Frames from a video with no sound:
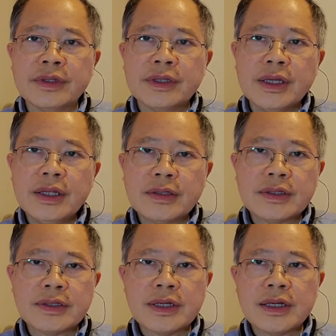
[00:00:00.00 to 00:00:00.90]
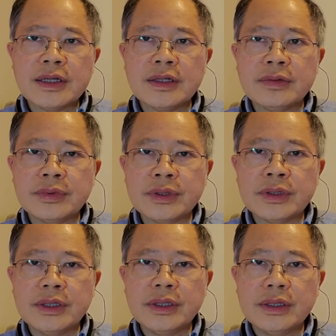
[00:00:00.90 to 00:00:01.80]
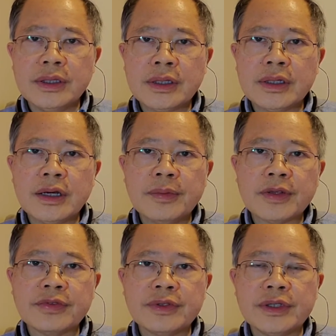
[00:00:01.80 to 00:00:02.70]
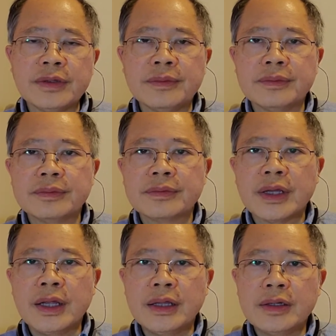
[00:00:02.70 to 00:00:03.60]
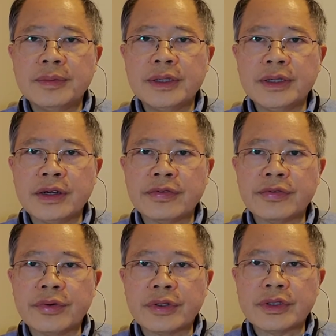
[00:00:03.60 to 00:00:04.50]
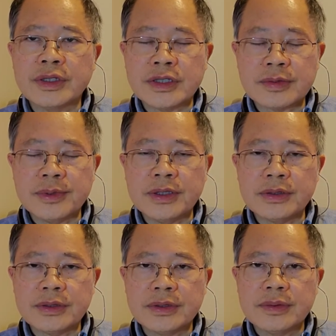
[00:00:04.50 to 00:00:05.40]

in a society with economic freedom and liberty of thought and speech.